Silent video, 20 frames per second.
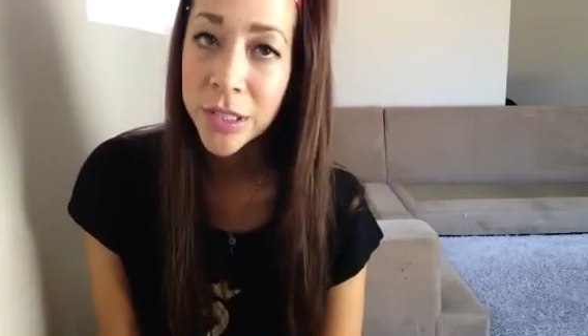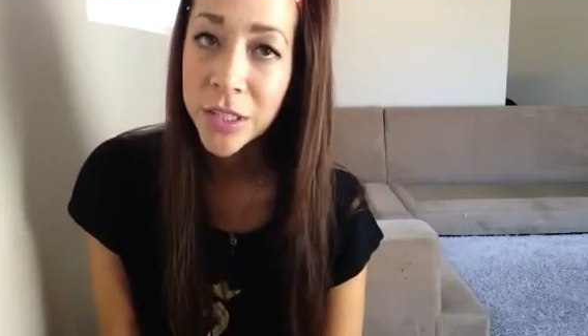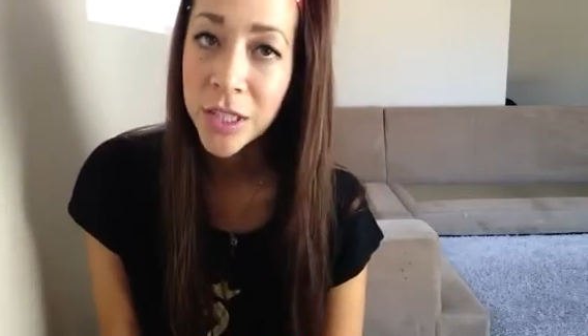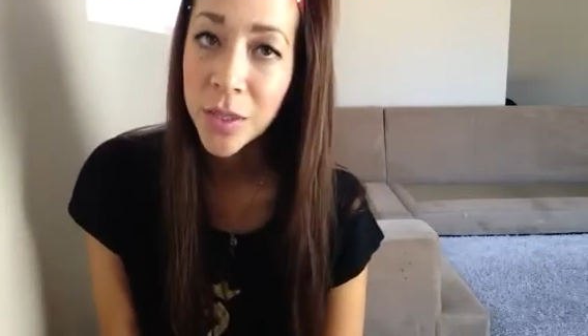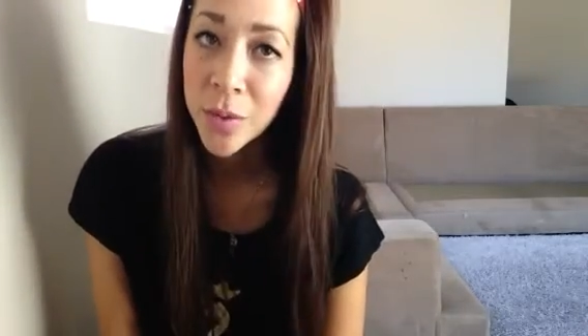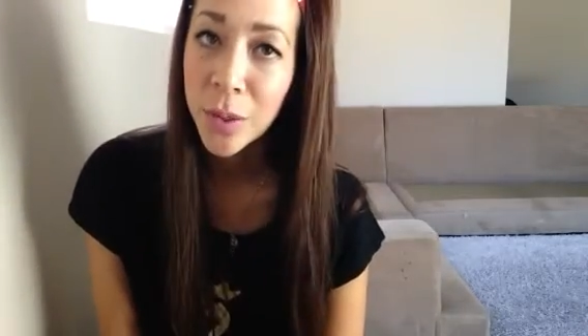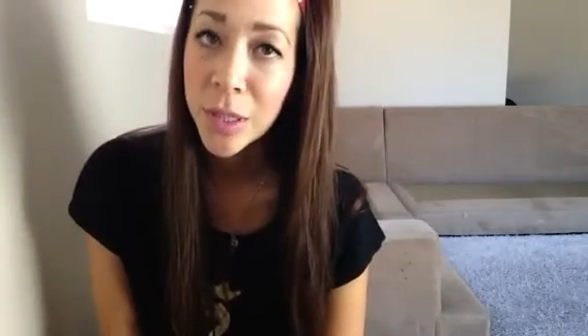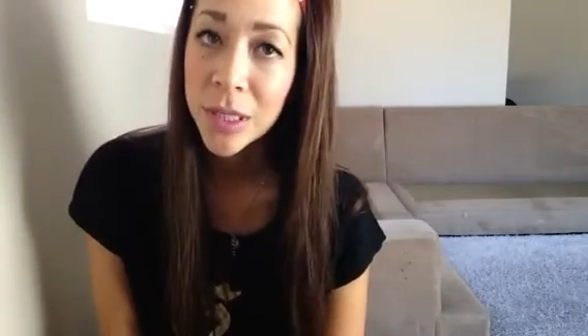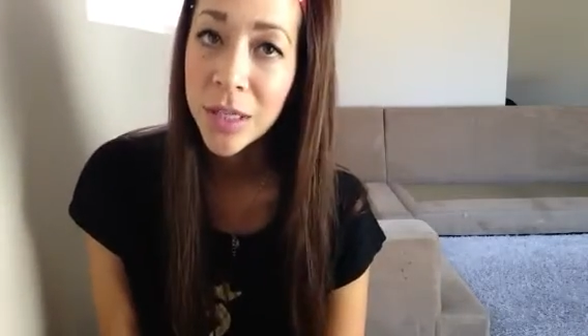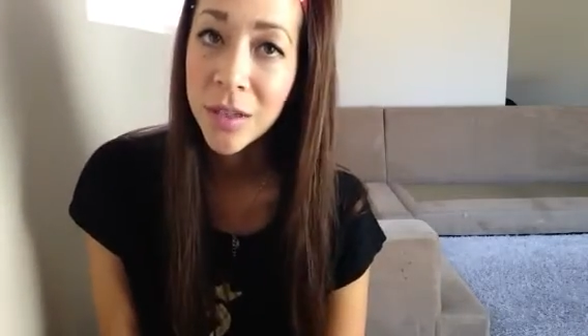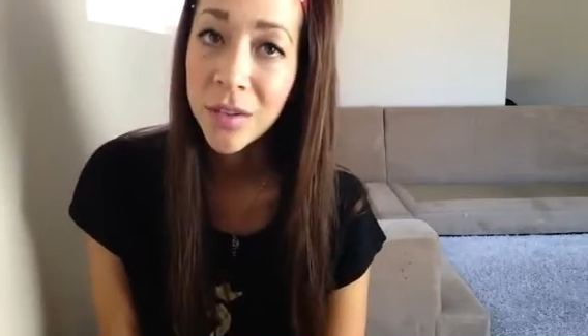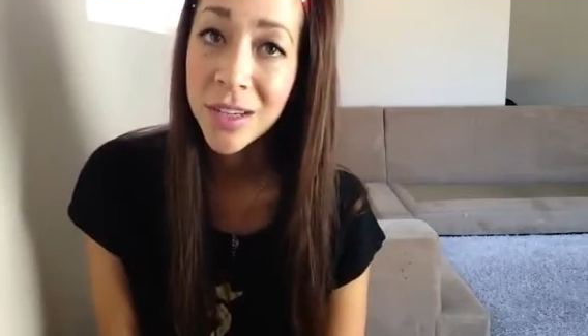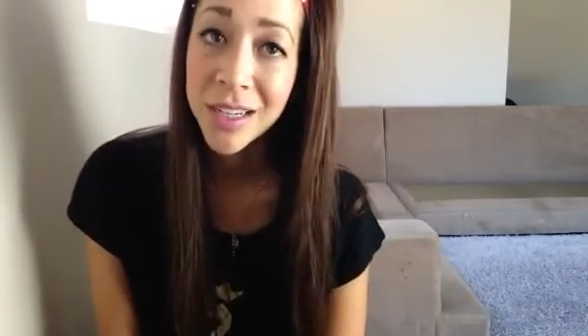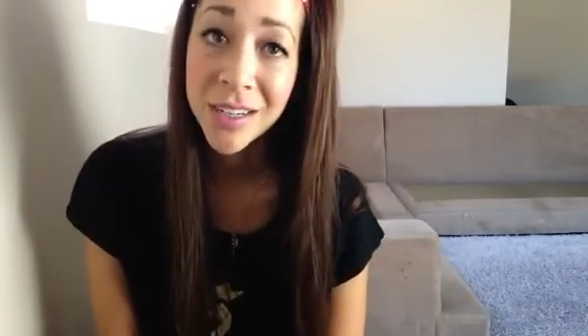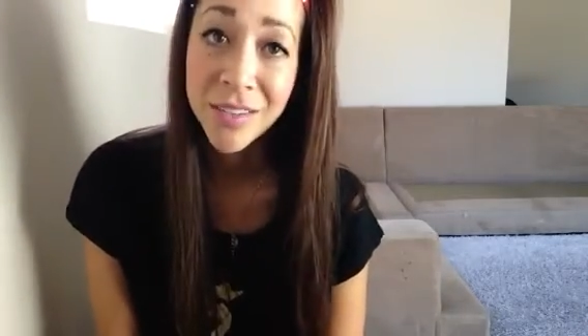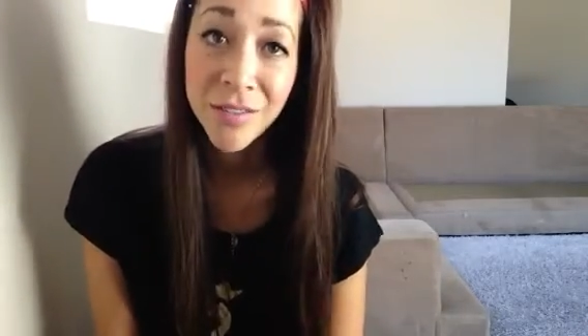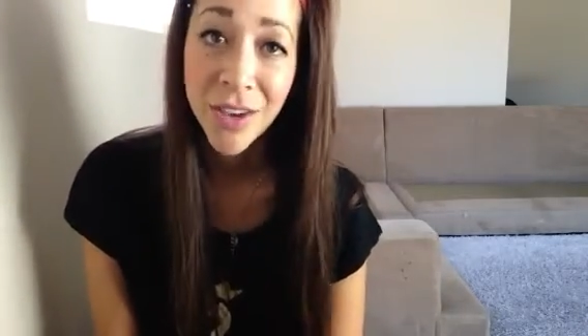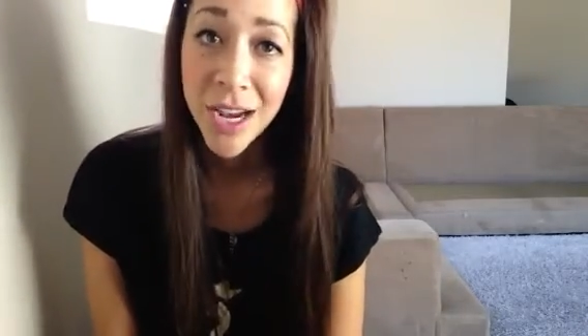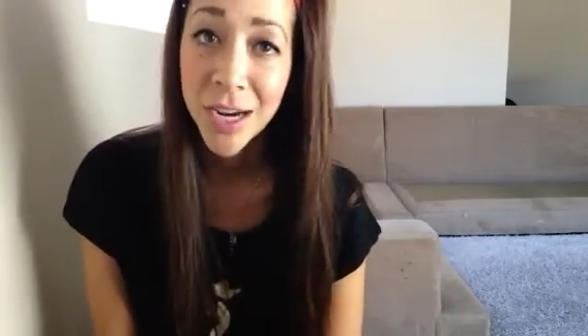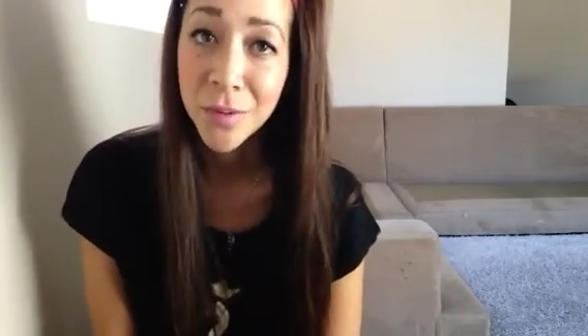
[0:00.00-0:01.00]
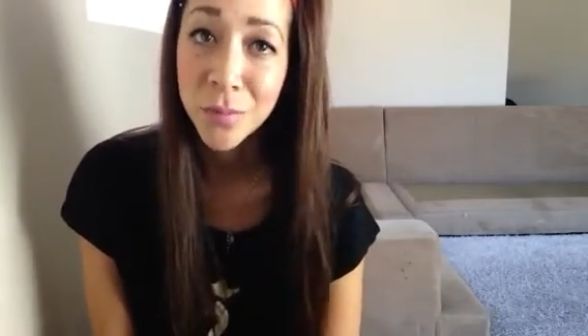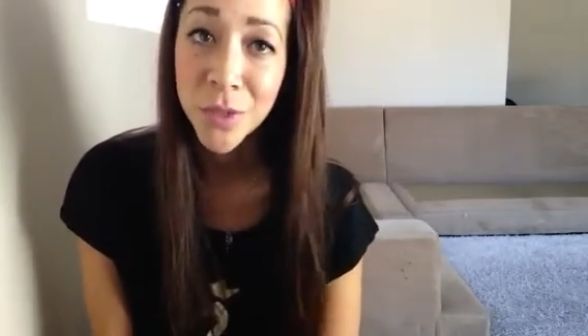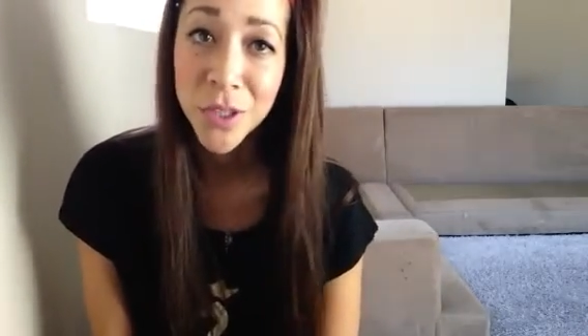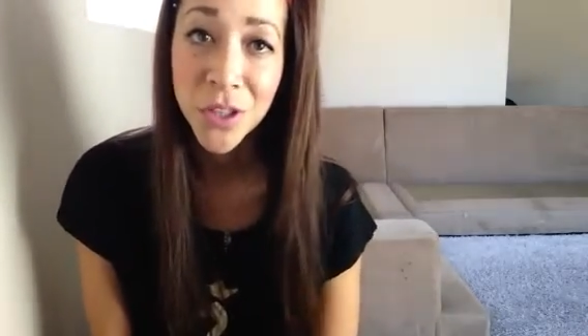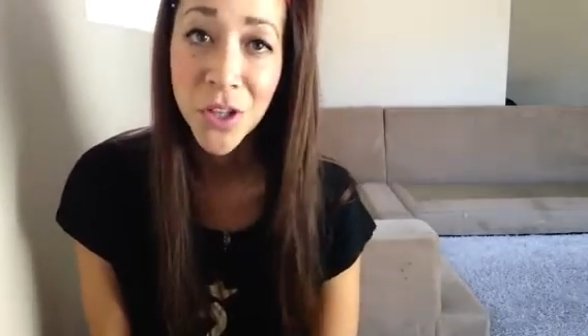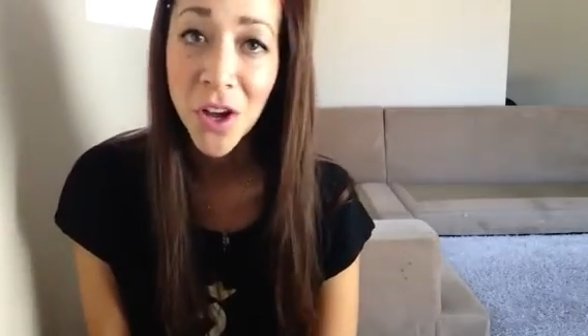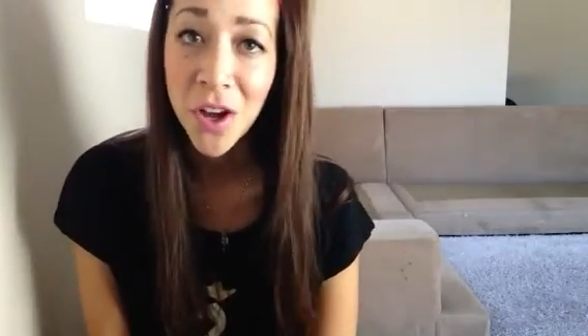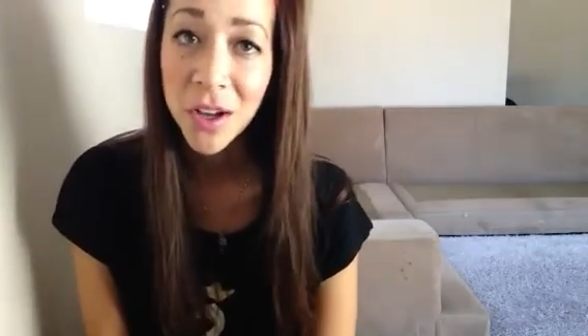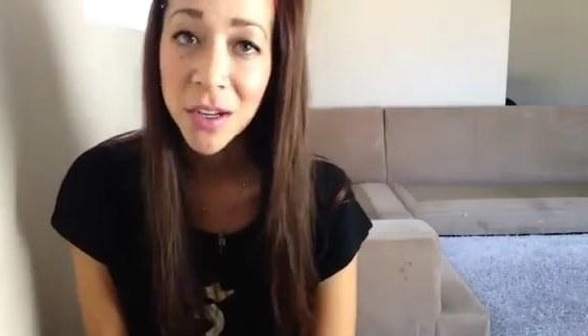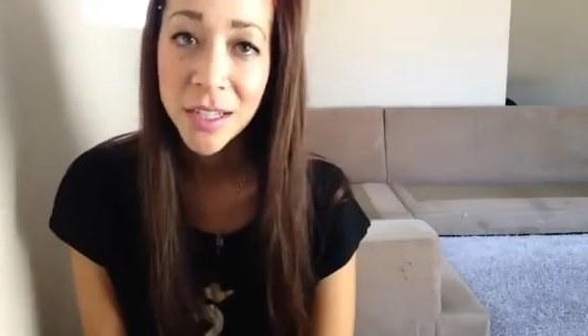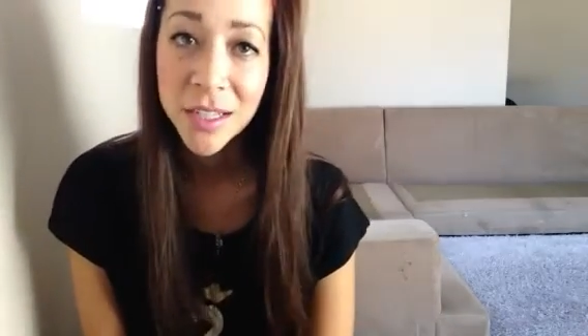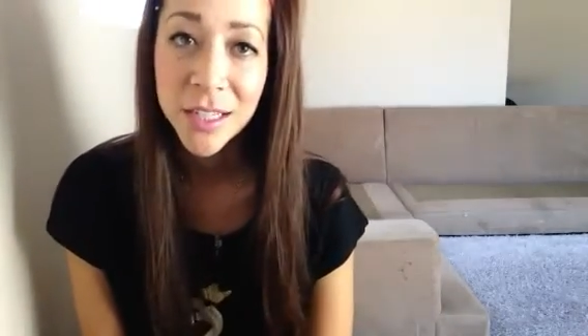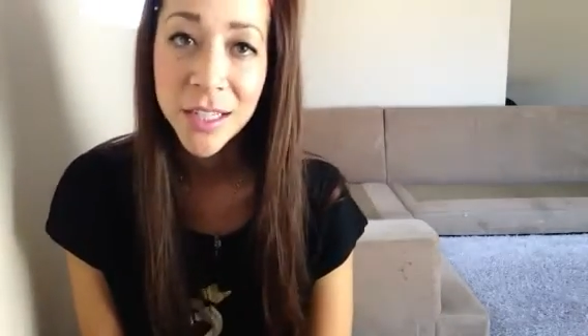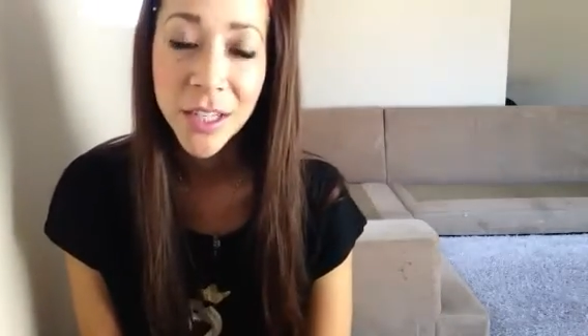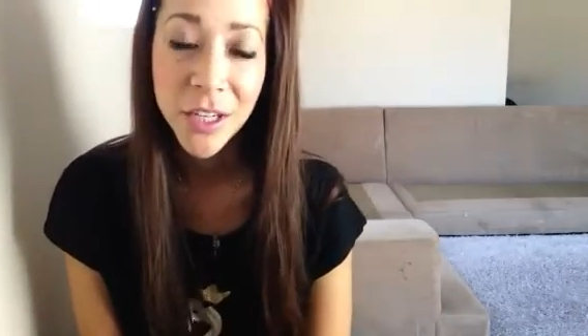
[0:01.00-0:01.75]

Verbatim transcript: to and you can invite him along,